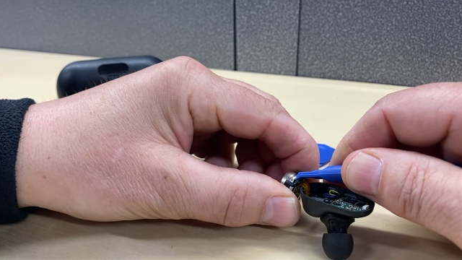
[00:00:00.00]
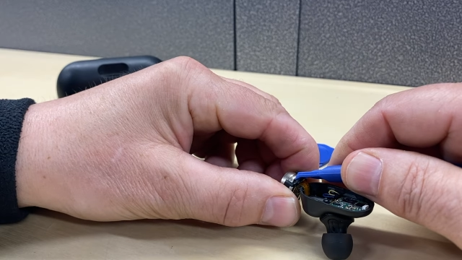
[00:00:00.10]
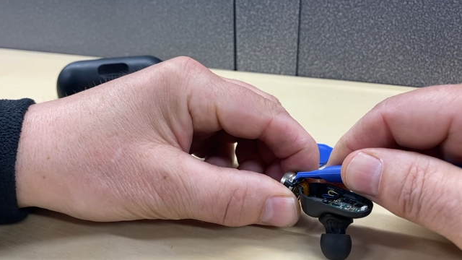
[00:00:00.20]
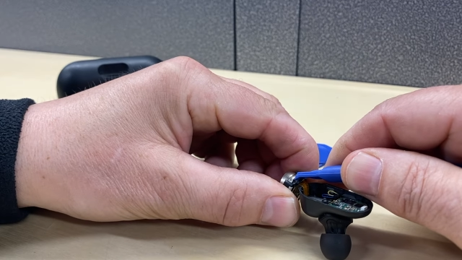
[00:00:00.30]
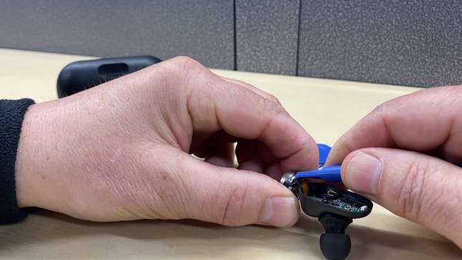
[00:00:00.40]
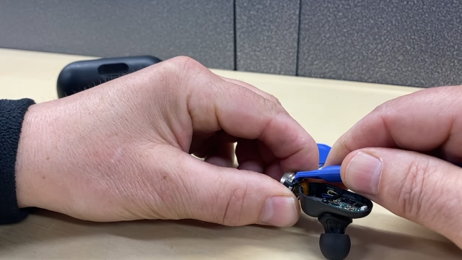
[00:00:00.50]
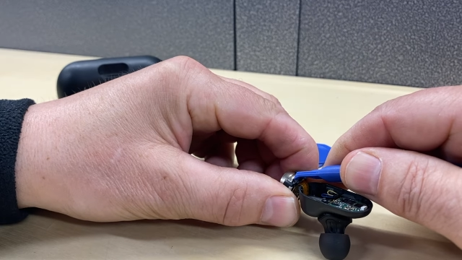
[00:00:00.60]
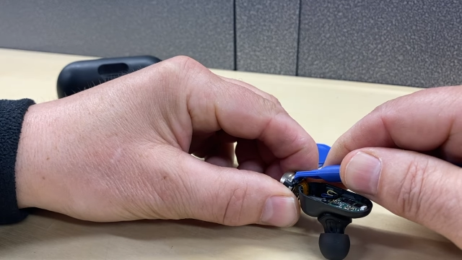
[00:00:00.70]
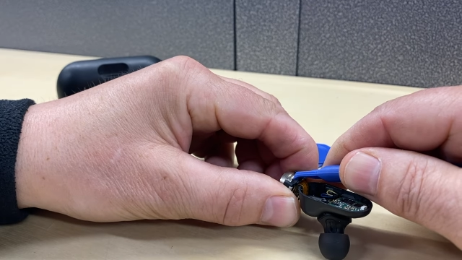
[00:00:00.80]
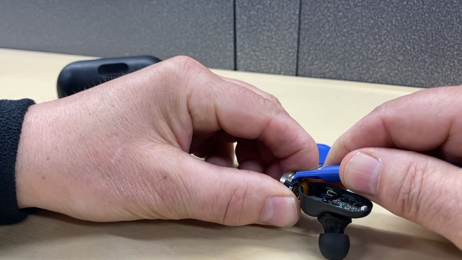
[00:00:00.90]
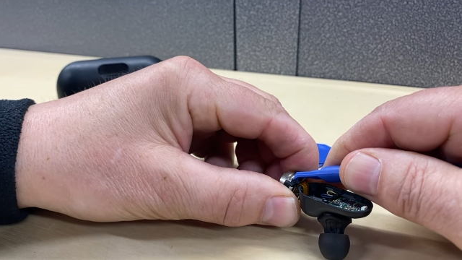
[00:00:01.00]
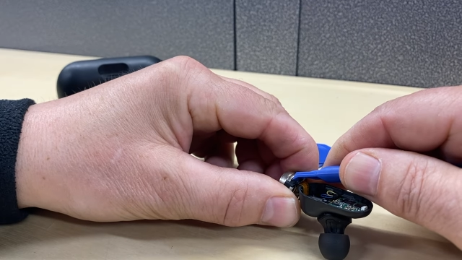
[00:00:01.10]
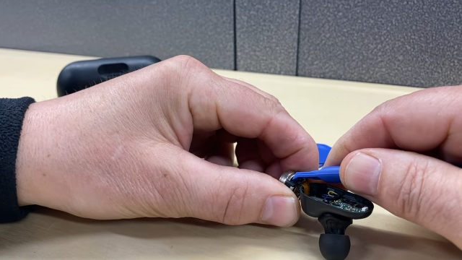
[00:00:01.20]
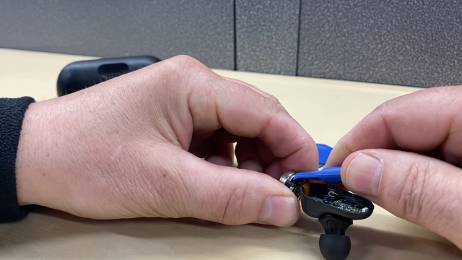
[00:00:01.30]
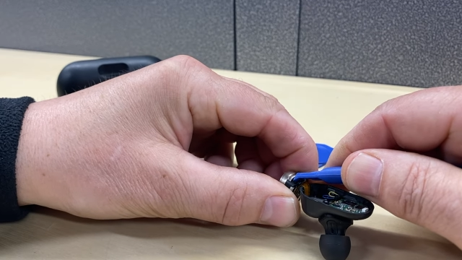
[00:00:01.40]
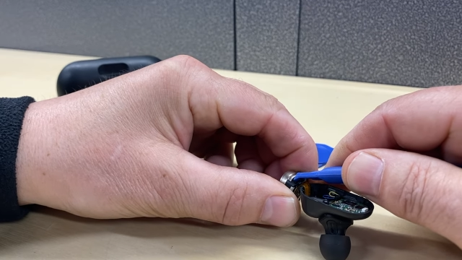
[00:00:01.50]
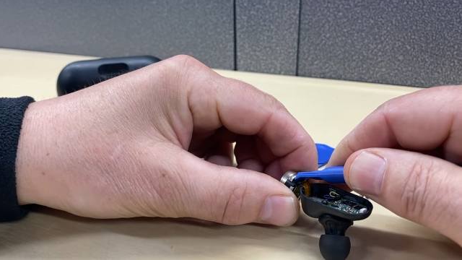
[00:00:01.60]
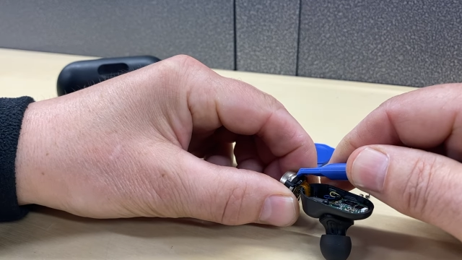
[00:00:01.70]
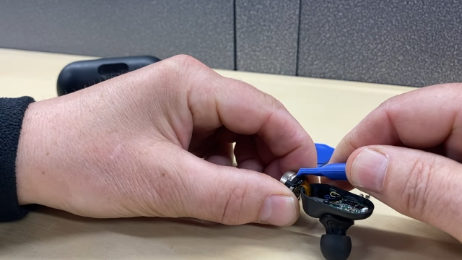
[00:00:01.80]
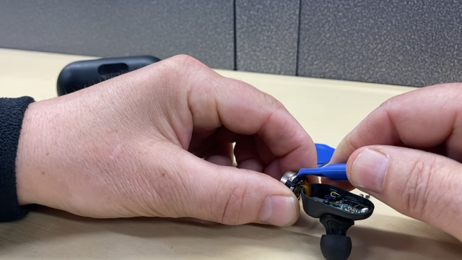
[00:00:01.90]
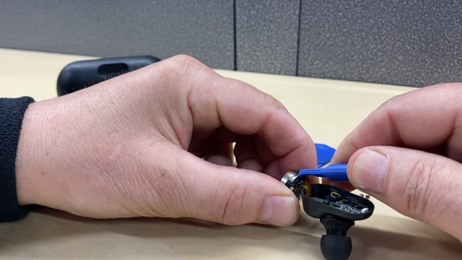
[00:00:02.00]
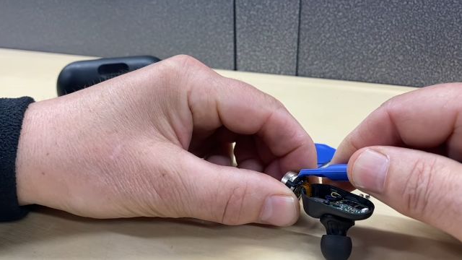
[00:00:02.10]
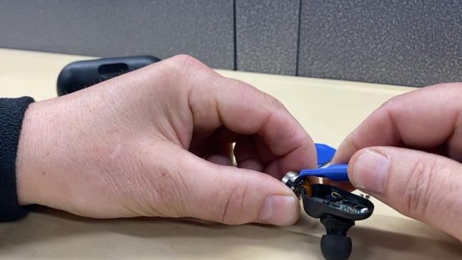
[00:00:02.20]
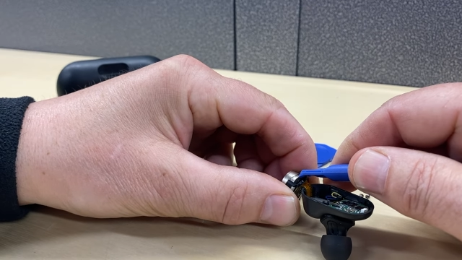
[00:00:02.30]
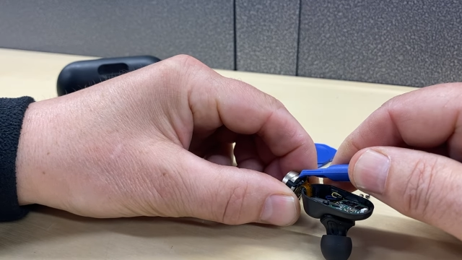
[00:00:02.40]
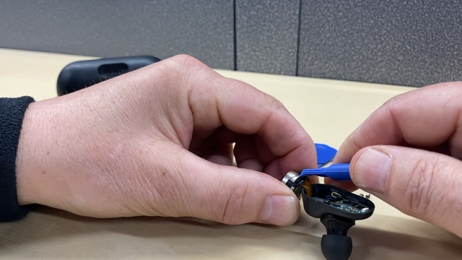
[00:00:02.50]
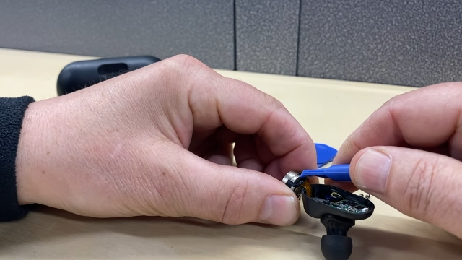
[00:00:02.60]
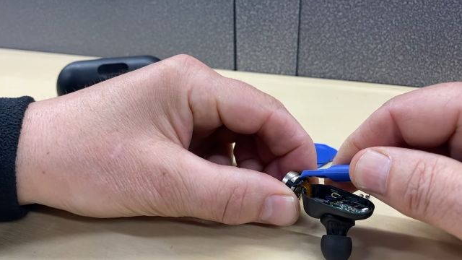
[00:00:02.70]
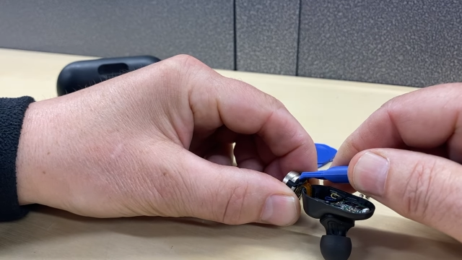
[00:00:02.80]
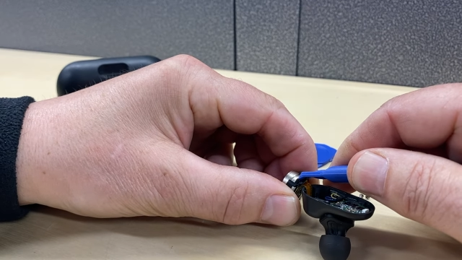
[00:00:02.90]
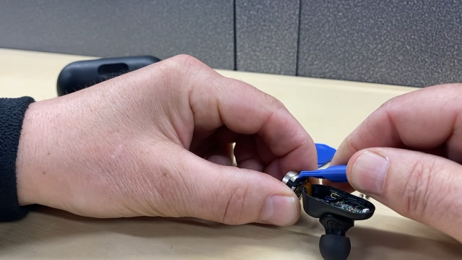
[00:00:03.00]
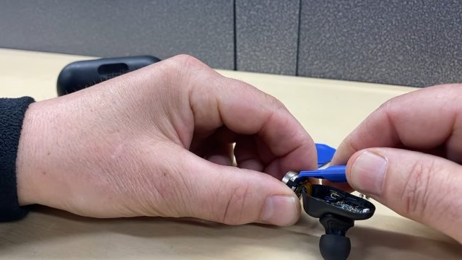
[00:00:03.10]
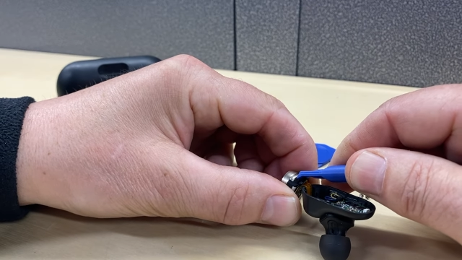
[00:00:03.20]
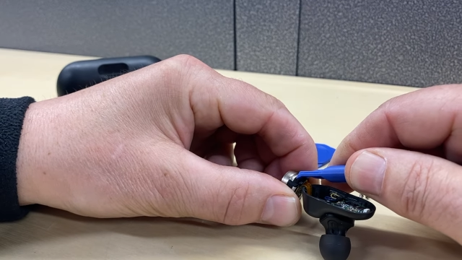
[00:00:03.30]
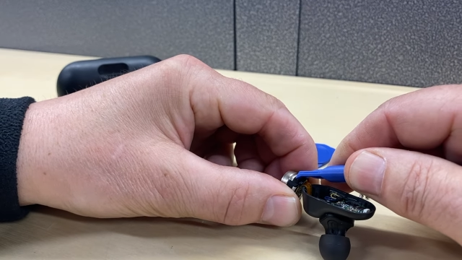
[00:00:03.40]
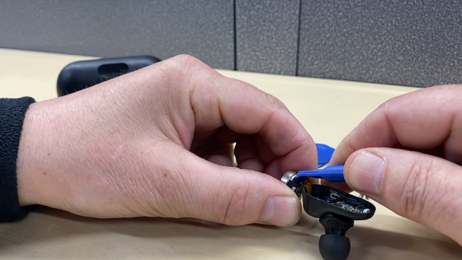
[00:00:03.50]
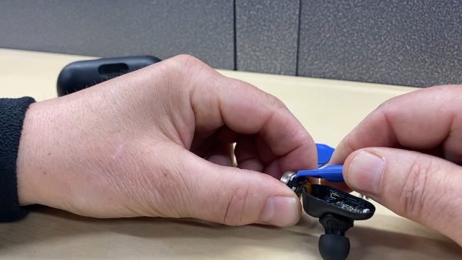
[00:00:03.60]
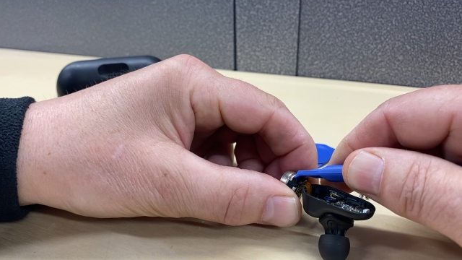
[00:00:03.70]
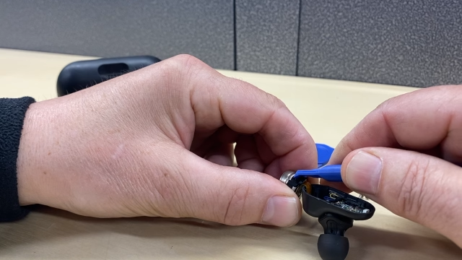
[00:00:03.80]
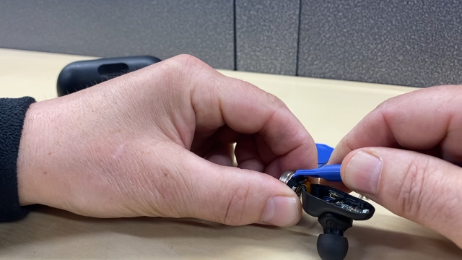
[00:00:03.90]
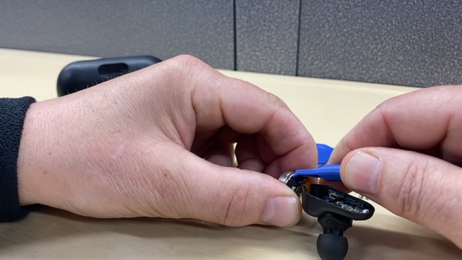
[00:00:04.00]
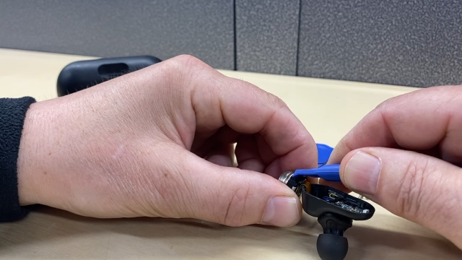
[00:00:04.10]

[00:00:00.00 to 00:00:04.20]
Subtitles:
[unreadable: no face in view]